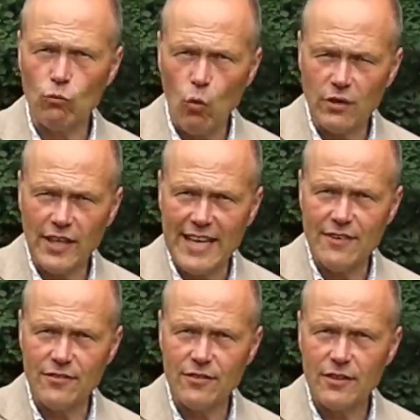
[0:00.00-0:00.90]
What
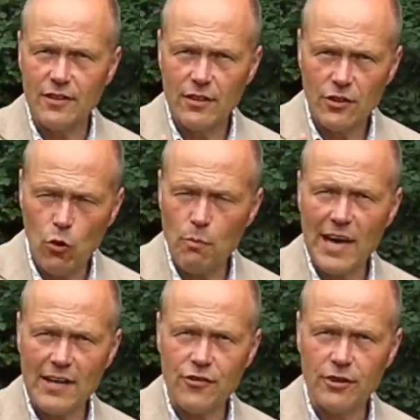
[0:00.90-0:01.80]
is your
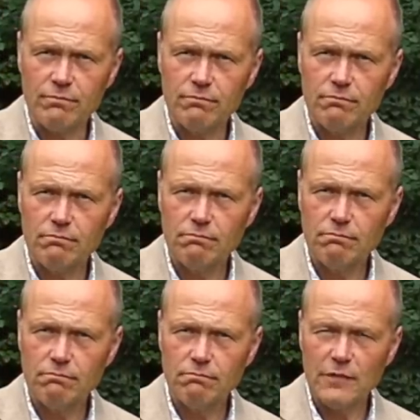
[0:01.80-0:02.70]
passion?
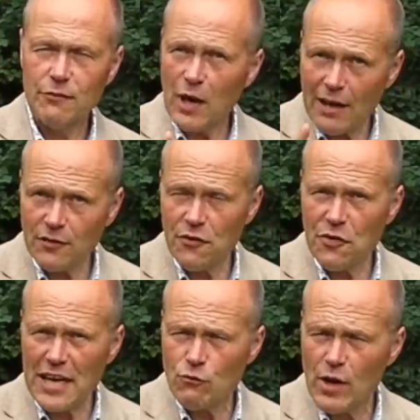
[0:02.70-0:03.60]
If you have to
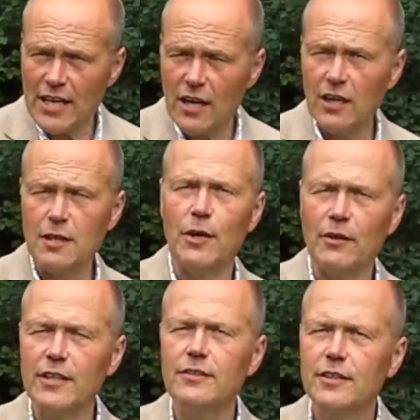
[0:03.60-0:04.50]
think really hard
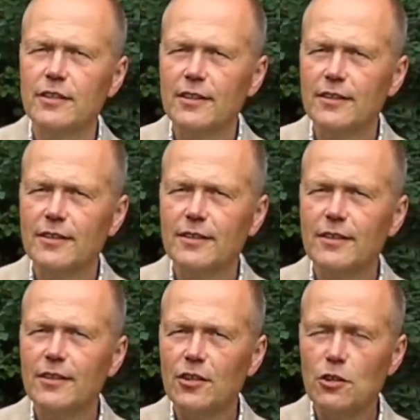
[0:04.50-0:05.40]
about it,
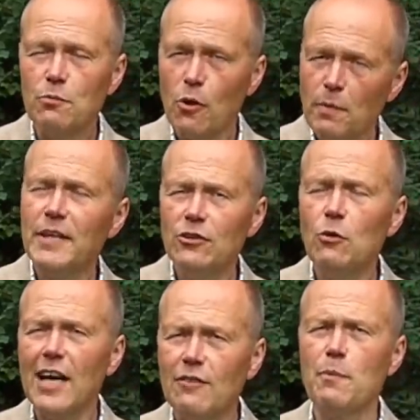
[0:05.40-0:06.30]
you probably
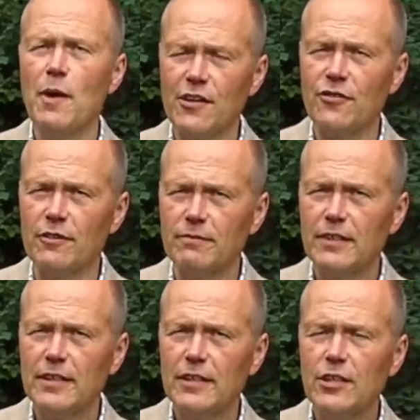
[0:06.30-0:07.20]
don't have a passion.
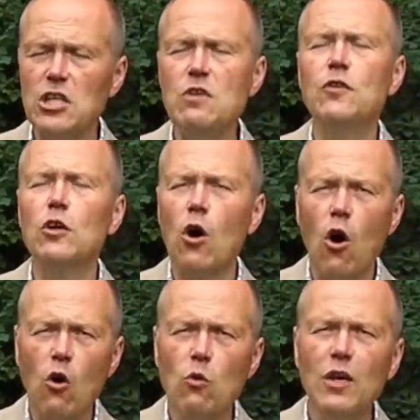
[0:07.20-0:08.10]
You've got a
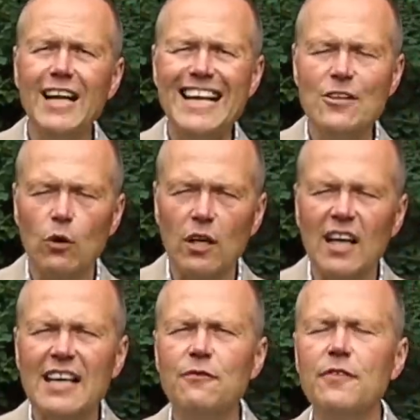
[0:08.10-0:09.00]
hole in your
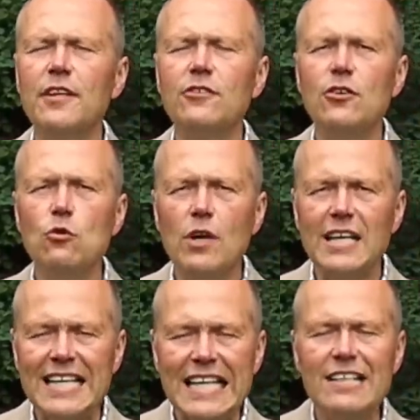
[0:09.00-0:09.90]
life that you
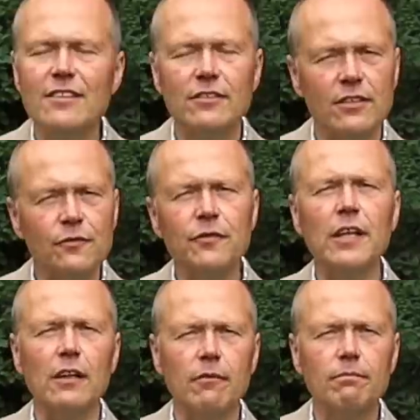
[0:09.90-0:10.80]
need to fill.